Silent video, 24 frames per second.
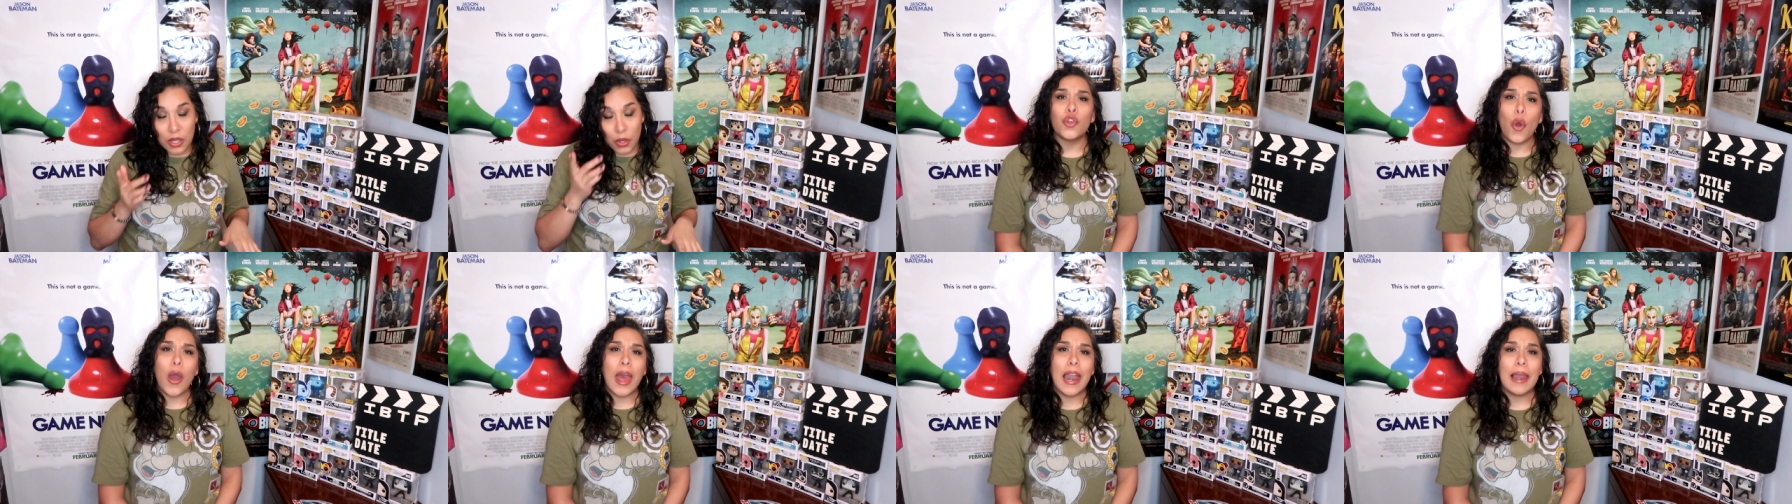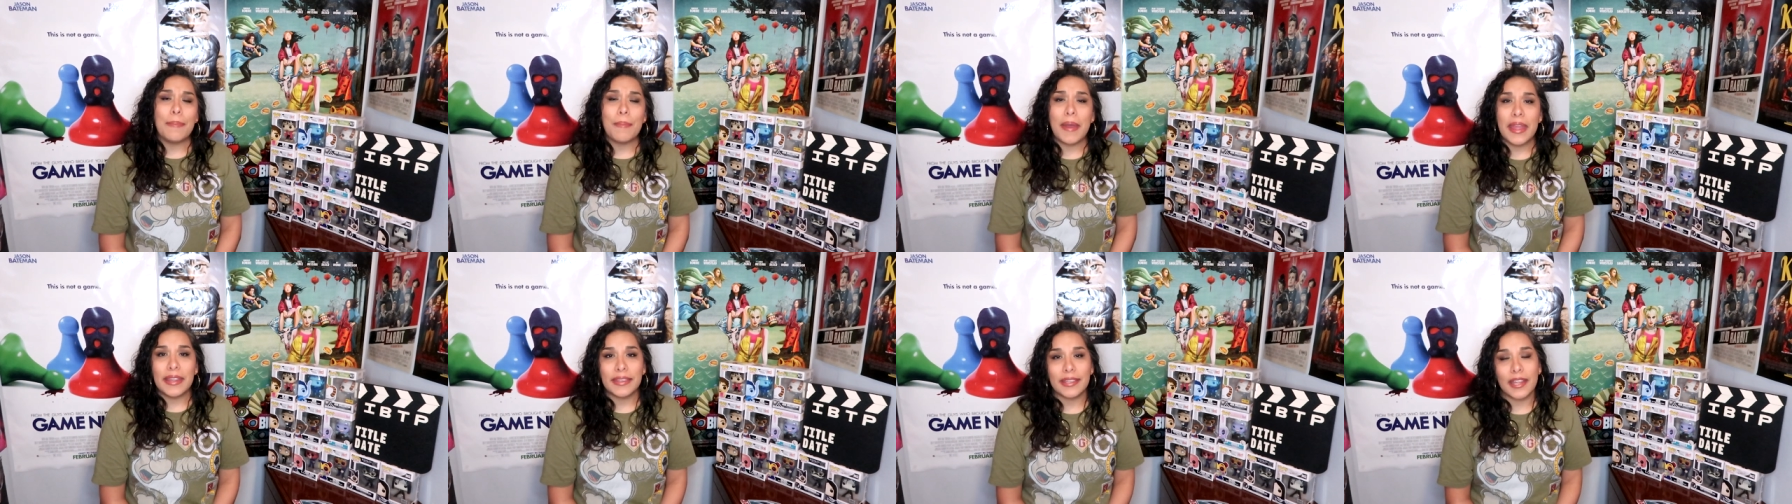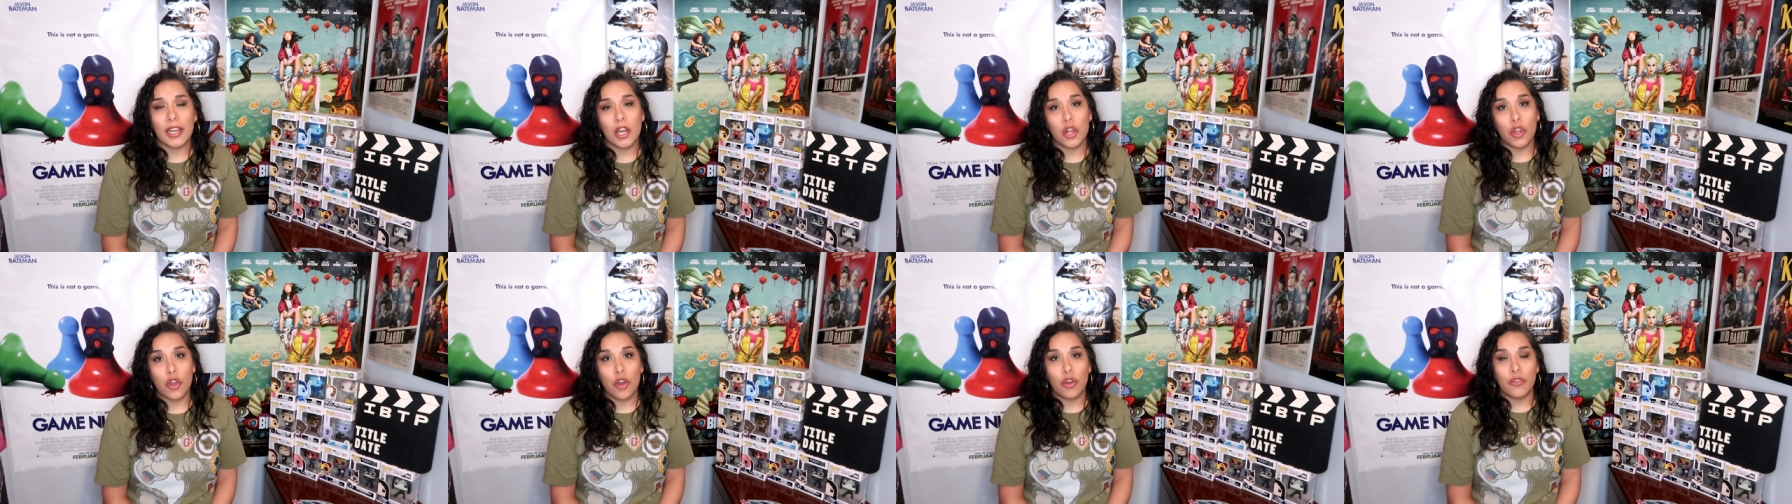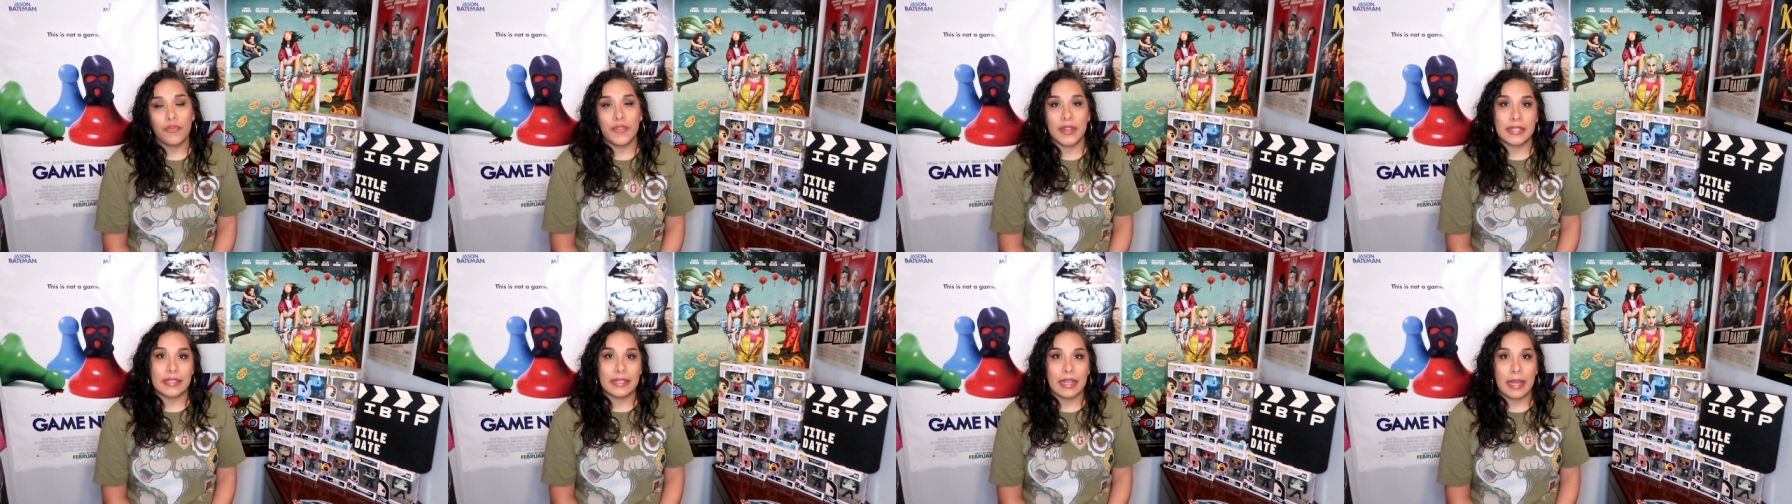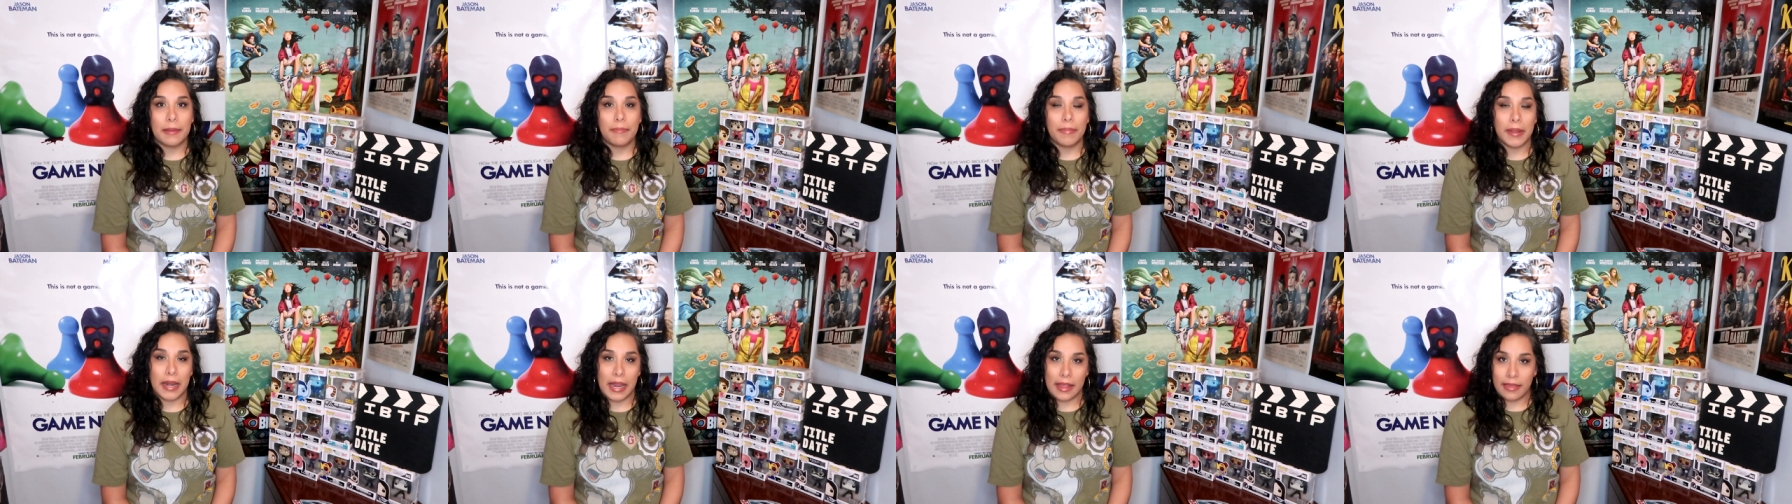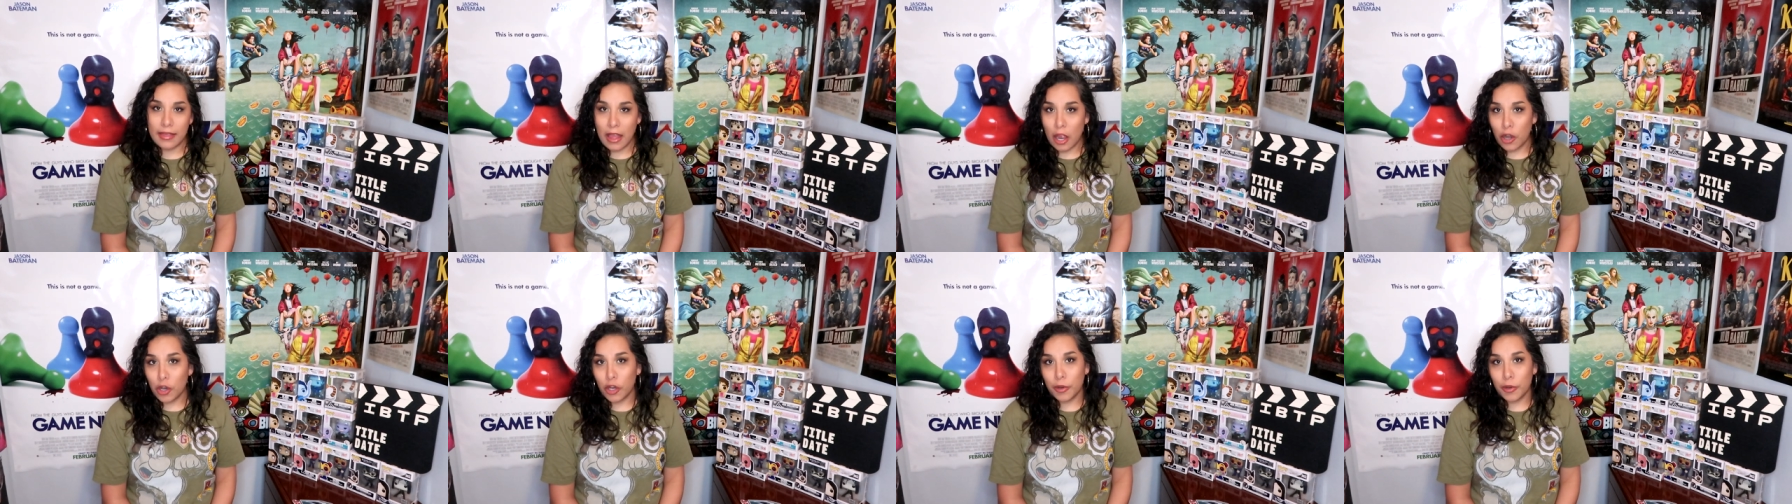So Alma is gonna go visit Brenda,